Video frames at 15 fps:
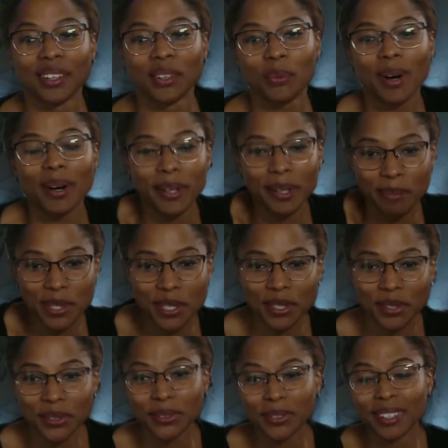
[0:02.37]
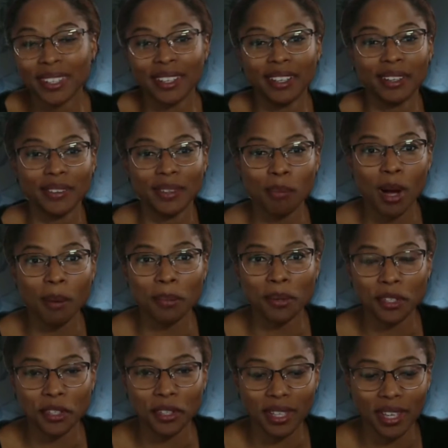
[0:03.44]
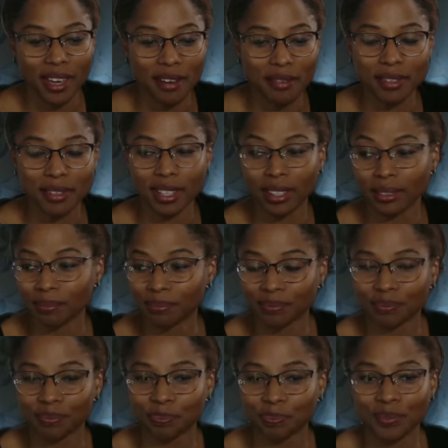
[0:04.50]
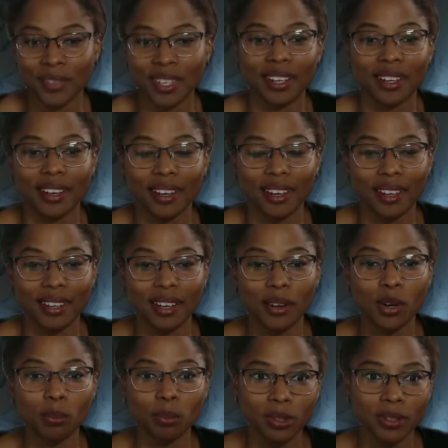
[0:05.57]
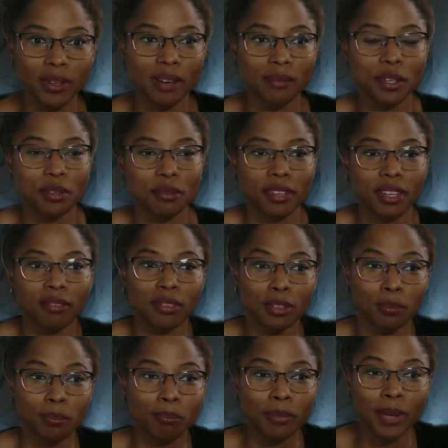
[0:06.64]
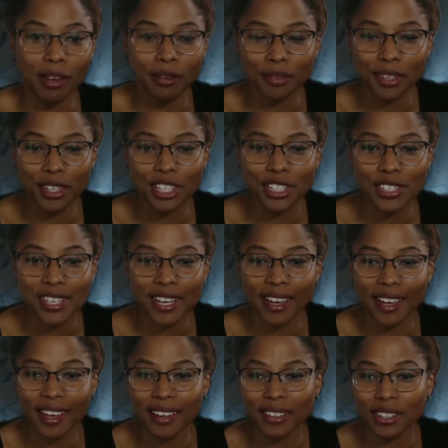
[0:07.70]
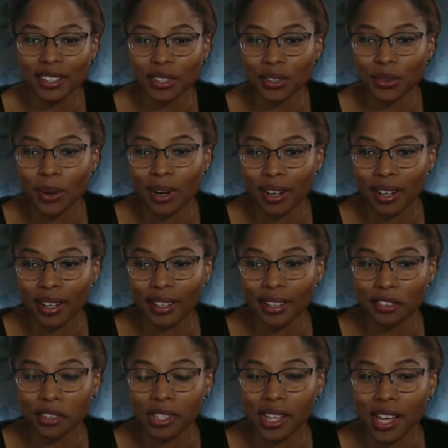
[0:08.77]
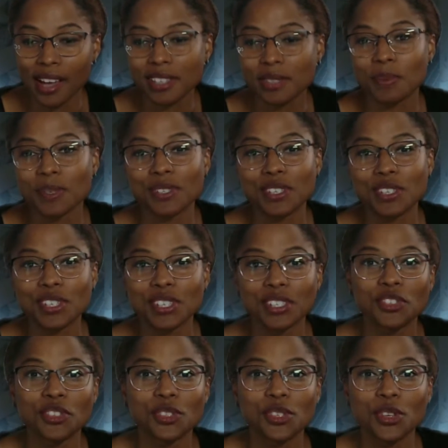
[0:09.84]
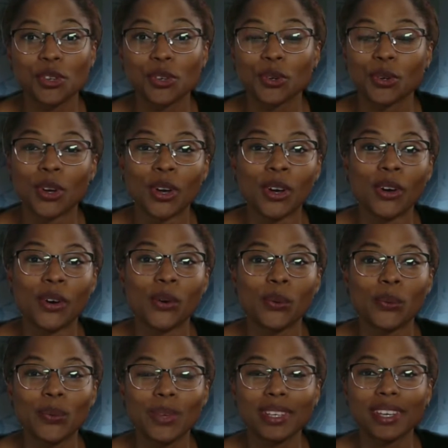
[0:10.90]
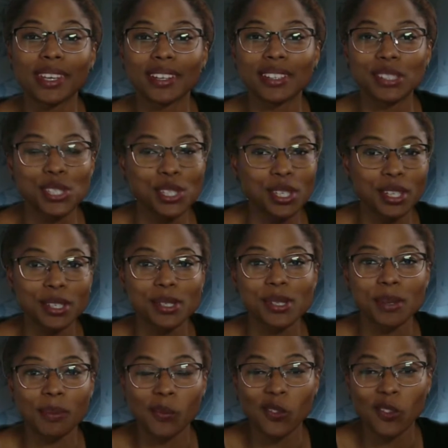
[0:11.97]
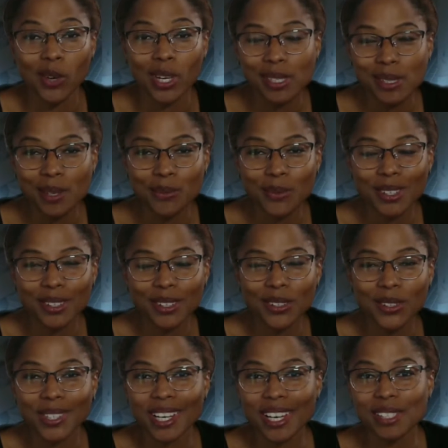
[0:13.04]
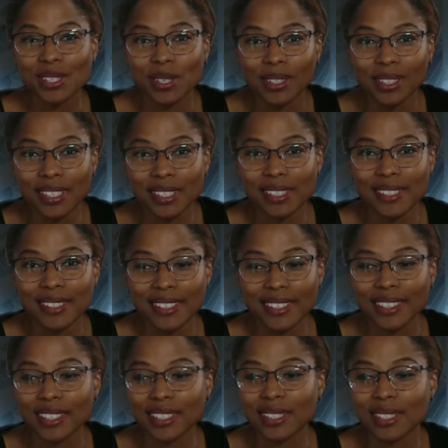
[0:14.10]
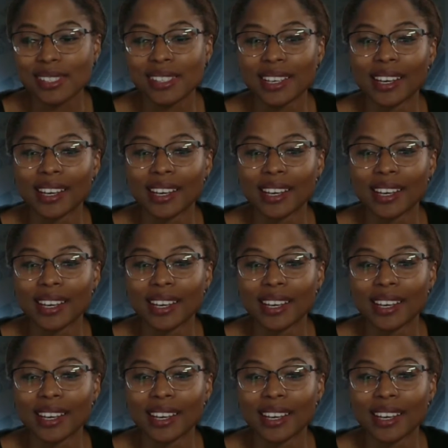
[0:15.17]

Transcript: Welcome to the Mompreneur Cafe. And I hope you have your favorite beverage and you are in a relaxed position so we can share some wisdom with you as you listen to this.